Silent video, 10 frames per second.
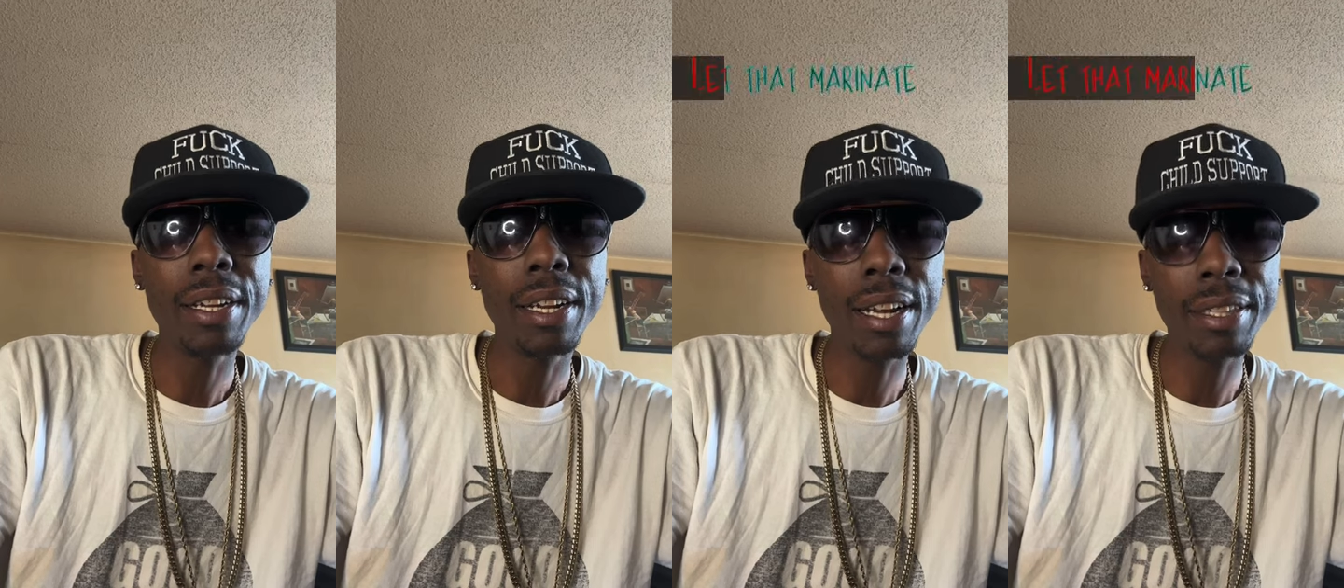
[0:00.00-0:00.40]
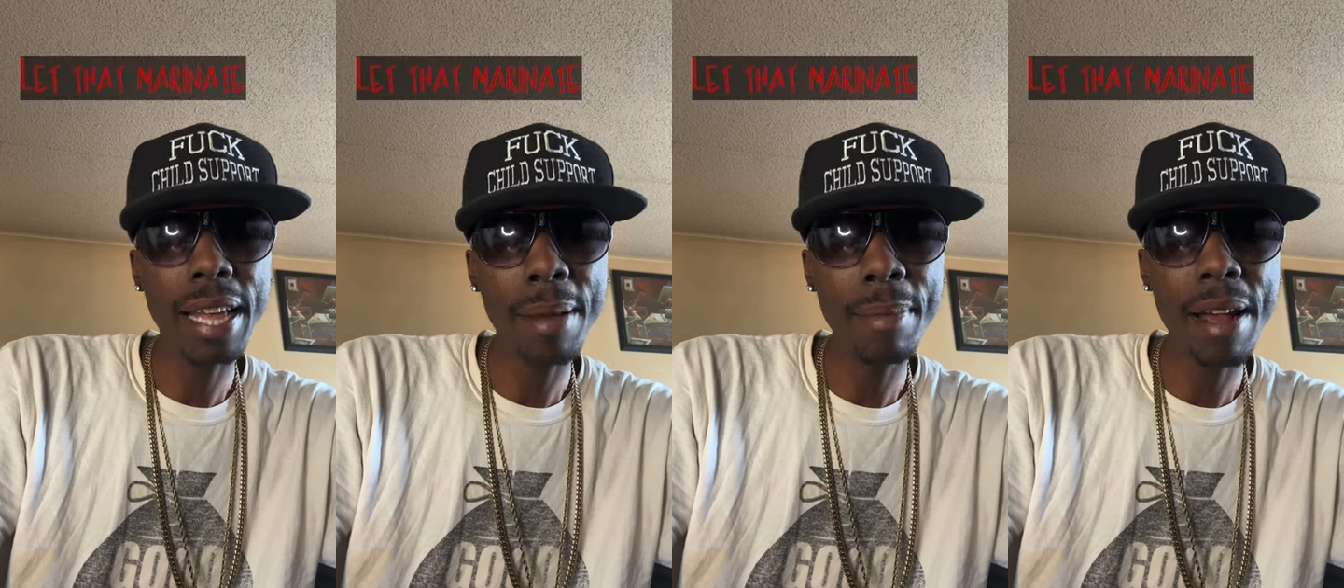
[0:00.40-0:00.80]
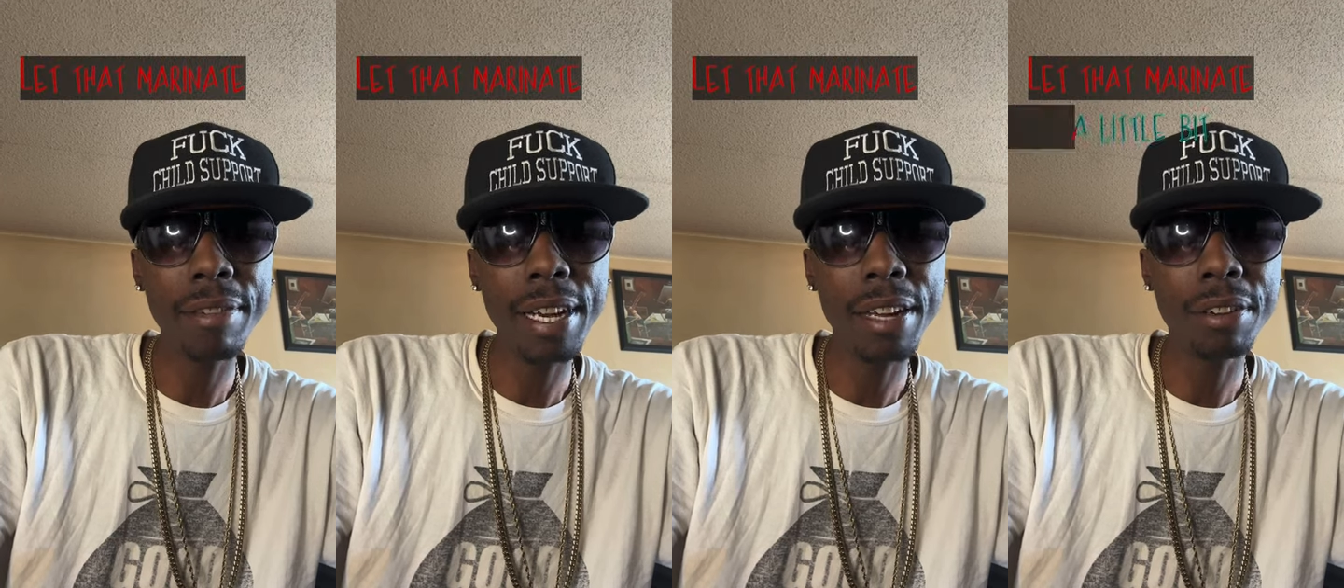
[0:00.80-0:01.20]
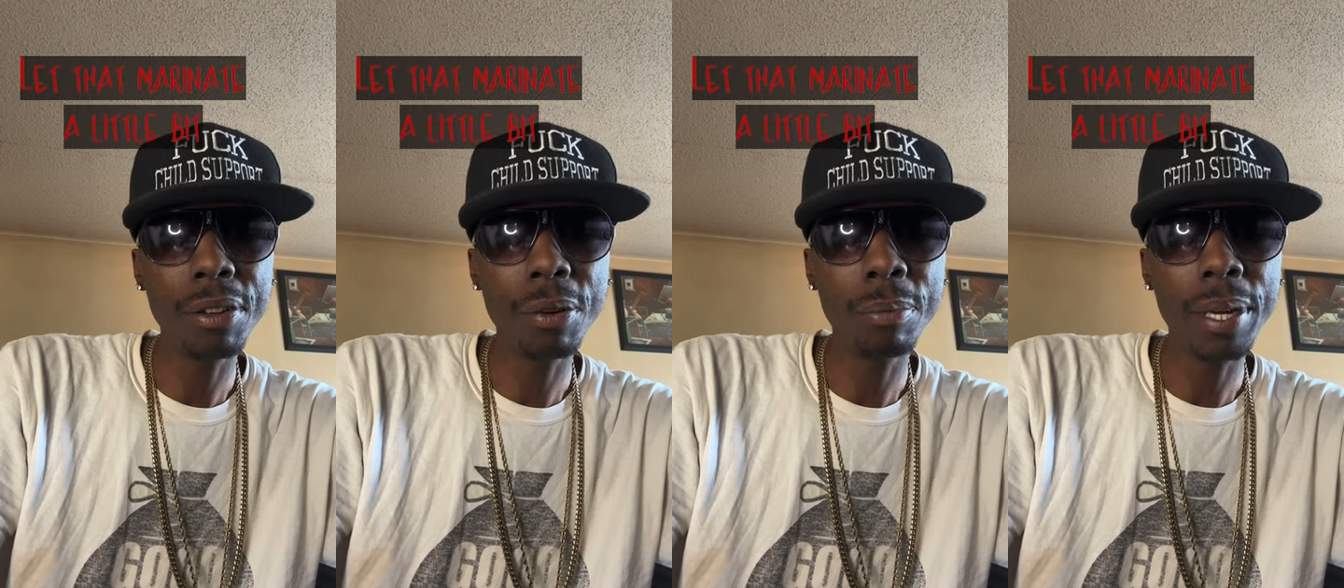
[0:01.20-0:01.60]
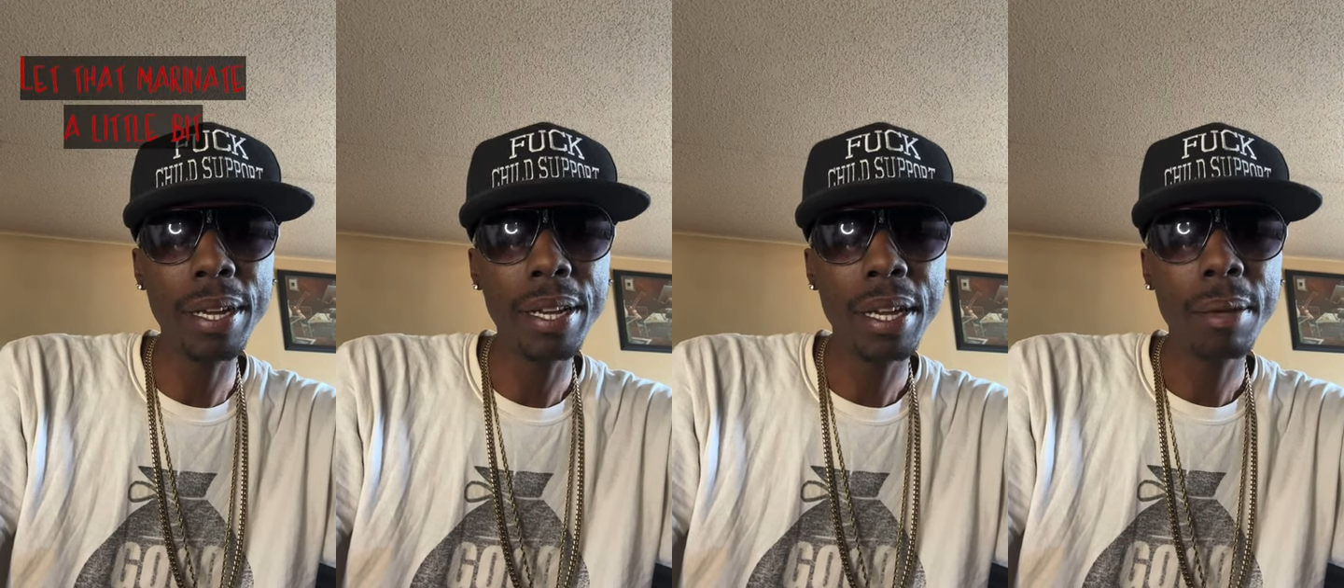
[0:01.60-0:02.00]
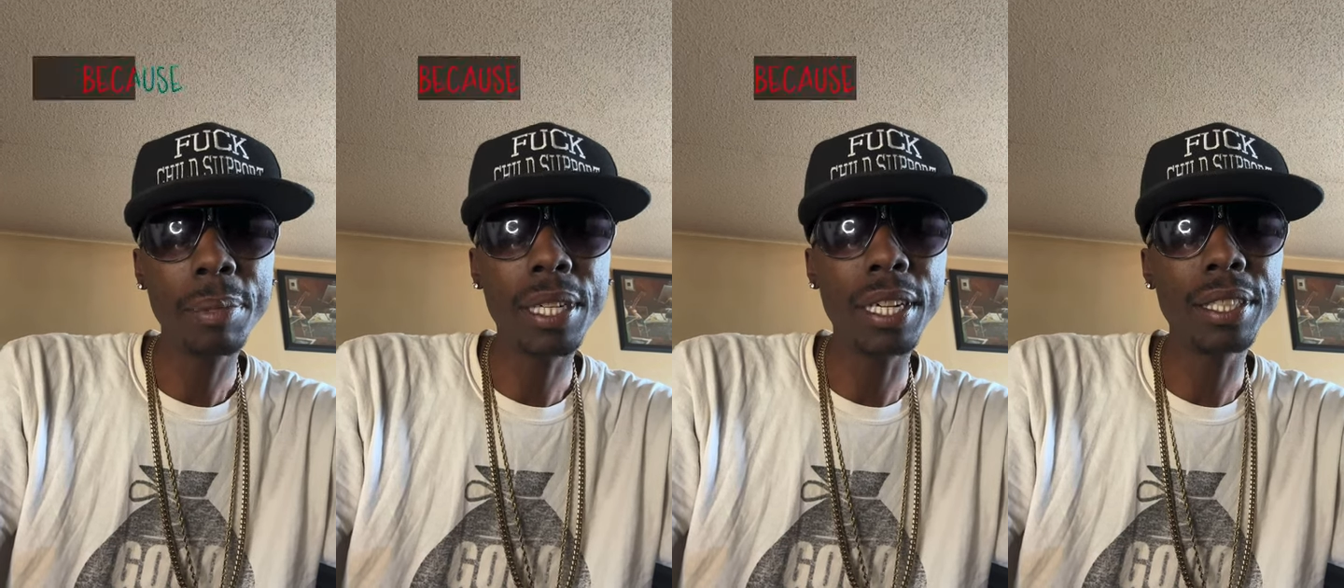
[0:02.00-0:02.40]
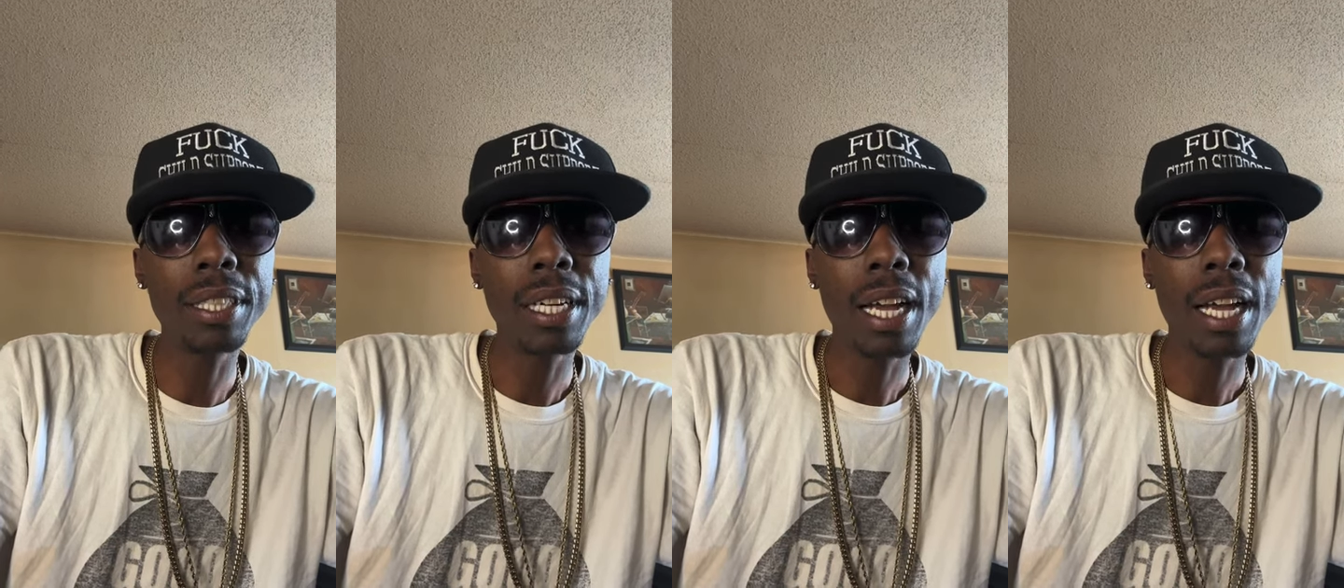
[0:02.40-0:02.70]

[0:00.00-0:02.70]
Let that marinate a little bit, because